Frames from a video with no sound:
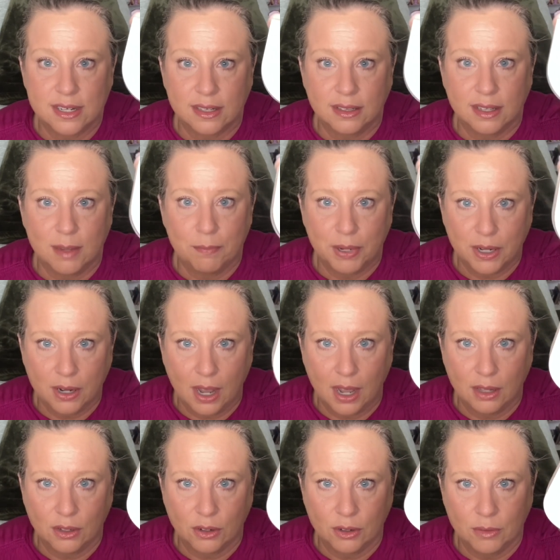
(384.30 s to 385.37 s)
Lip
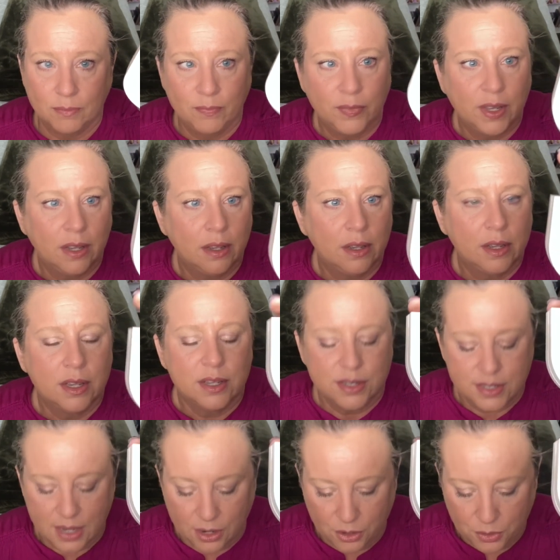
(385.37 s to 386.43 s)
Color.
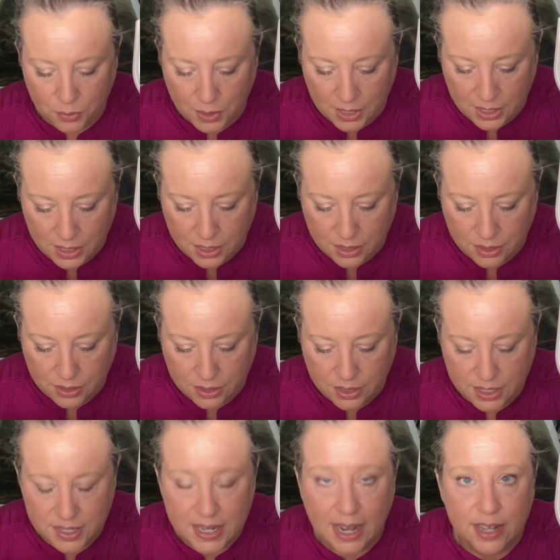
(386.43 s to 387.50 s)
So
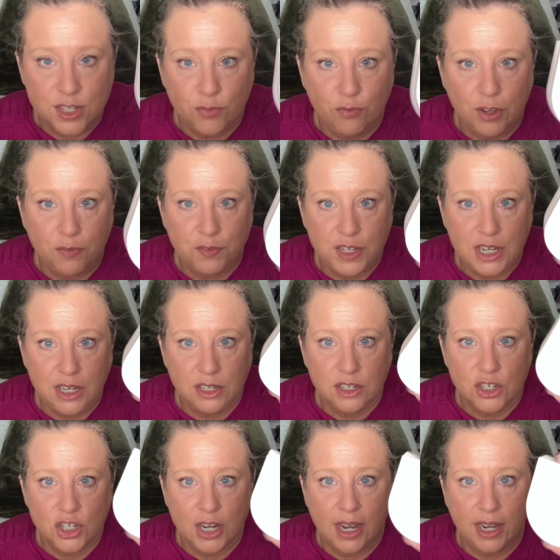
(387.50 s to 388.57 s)
this has 15
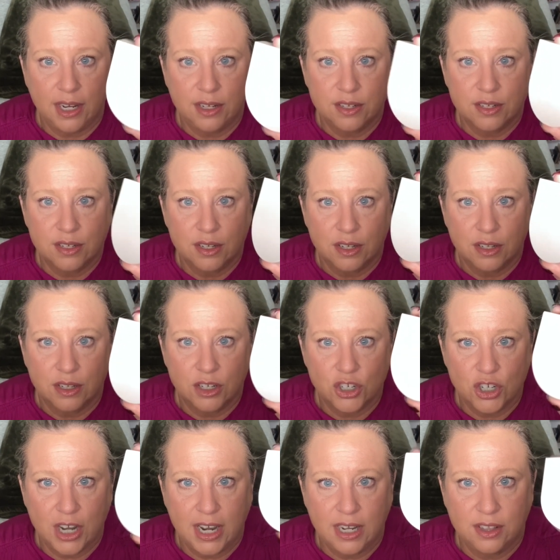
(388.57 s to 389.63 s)
shades. The
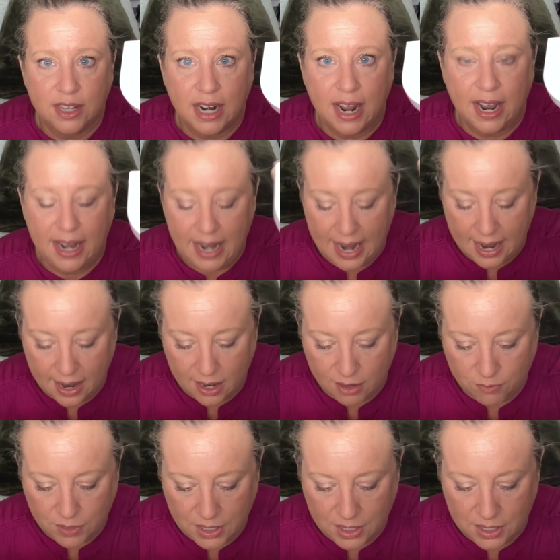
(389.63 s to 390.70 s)
shade that I
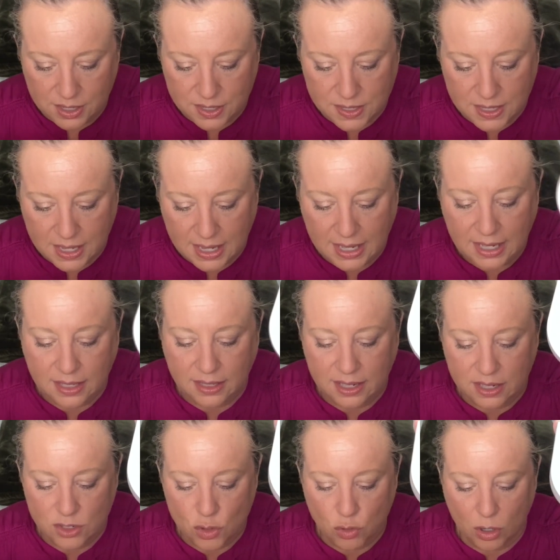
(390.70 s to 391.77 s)
have is
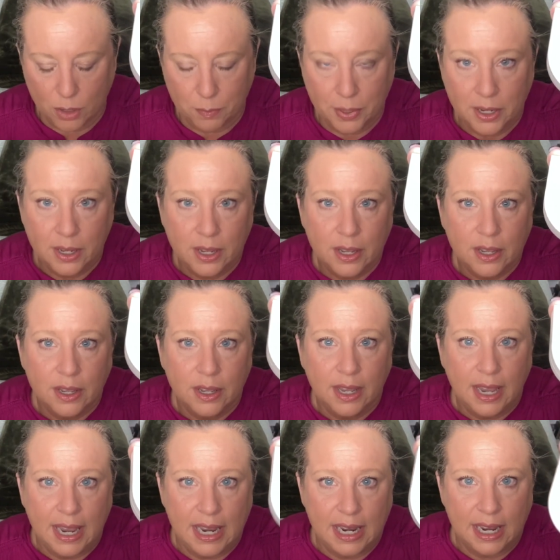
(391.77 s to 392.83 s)
Heliotrope,
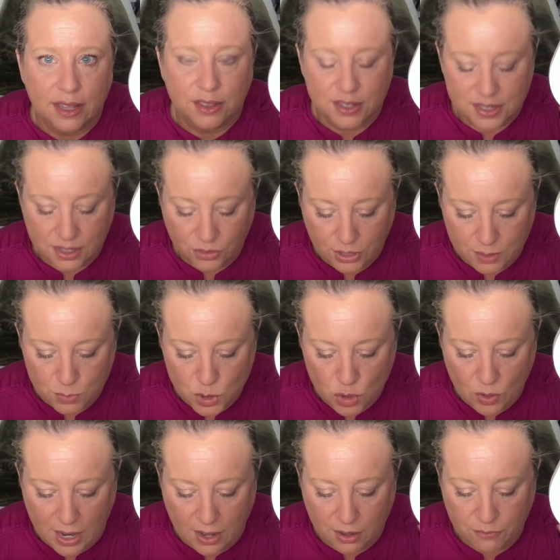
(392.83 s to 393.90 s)
and this claims to
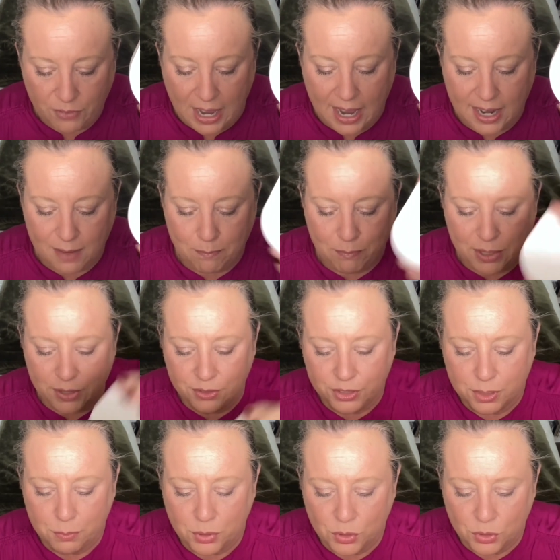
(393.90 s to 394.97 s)
have a
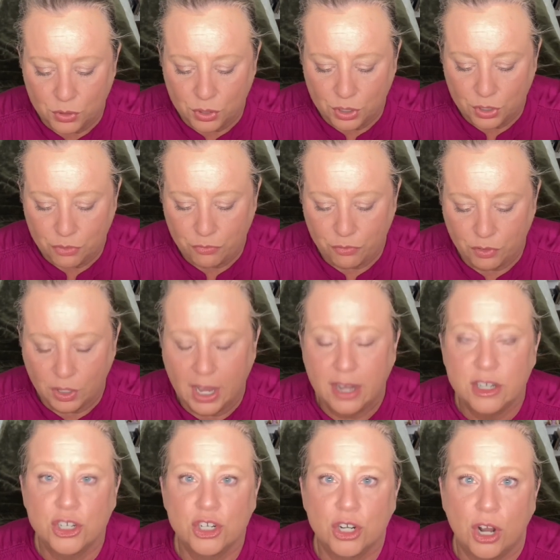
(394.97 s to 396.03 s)
buildable
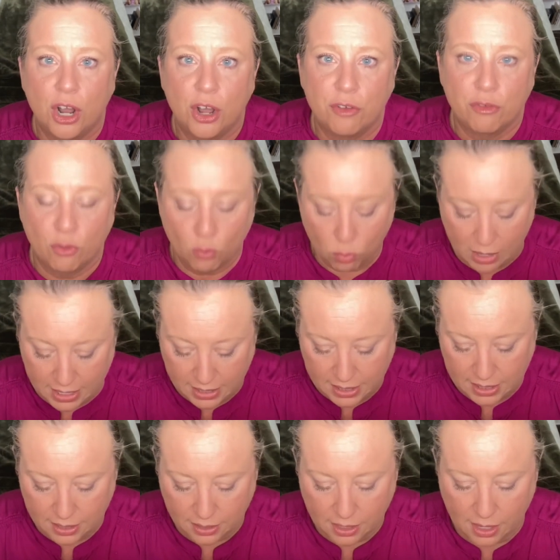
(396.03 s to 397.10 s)
flush of
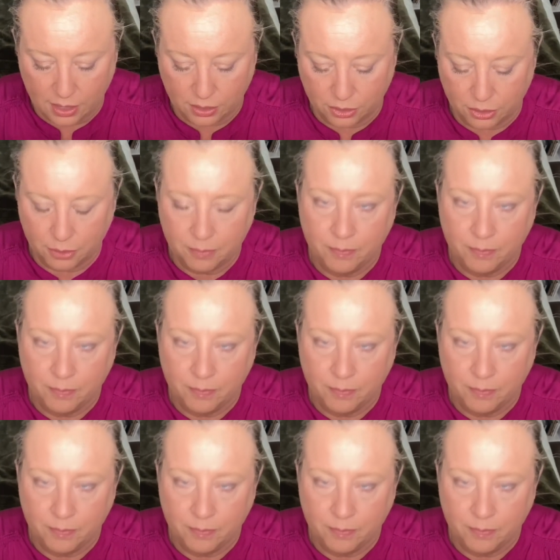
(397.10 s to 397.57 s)
radiant color.